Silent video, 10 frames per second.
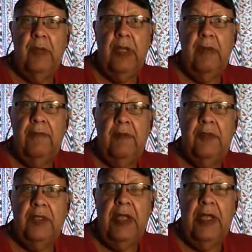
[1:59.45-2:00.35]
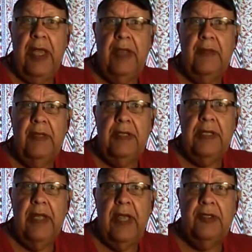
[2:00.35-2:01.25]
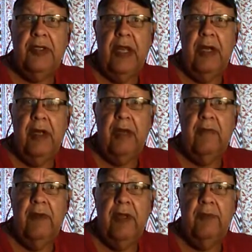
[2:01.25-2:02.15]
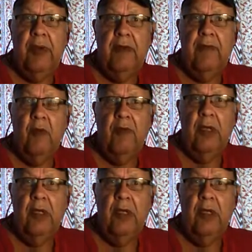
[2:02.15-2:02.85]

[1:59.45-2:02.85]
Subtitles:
if she had the DHA9 fingerprint form,